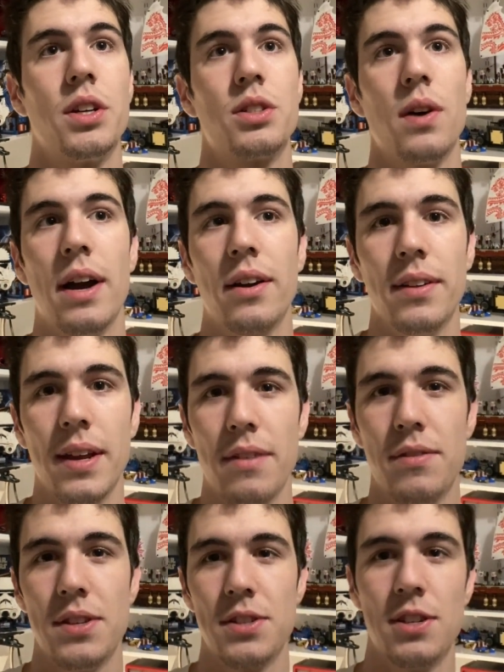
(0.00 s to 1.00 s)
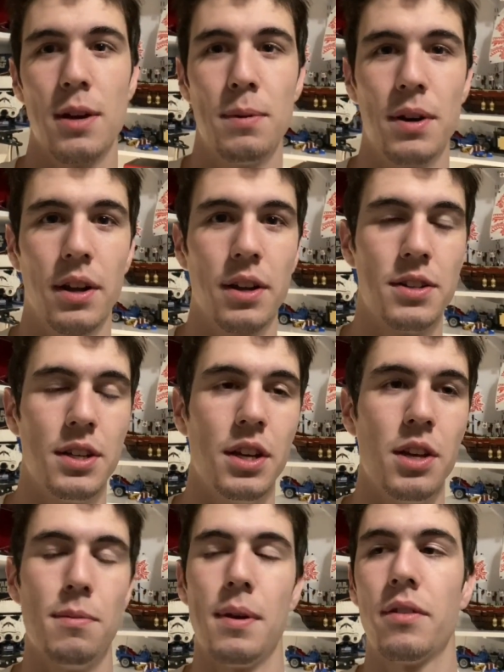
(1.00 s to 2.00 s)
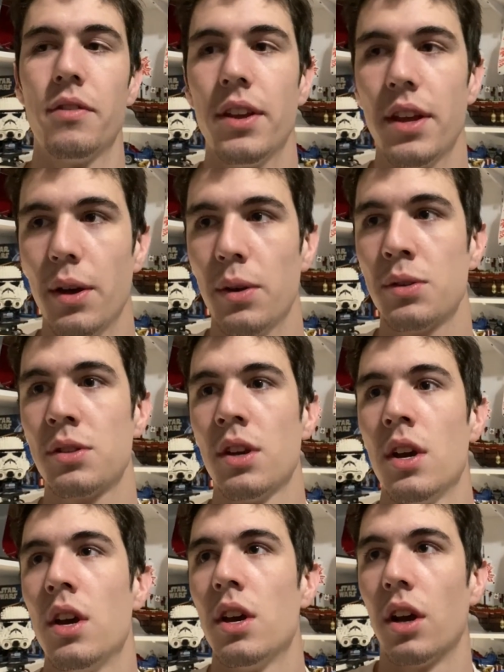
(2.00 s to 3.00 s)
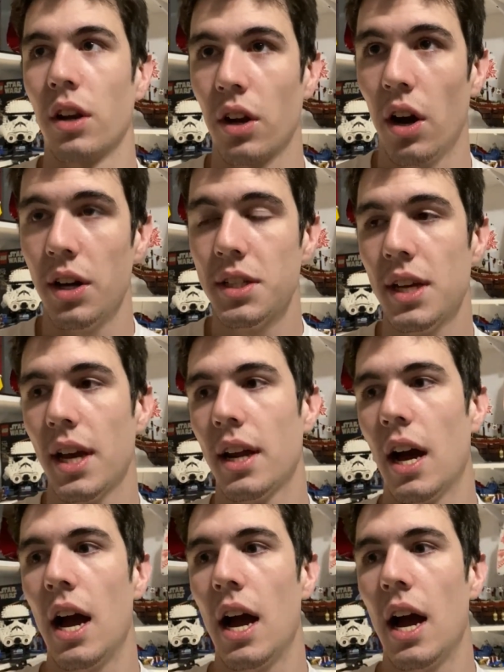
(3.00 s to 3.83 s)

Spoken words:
so I only have this summer to continue to make videos and content.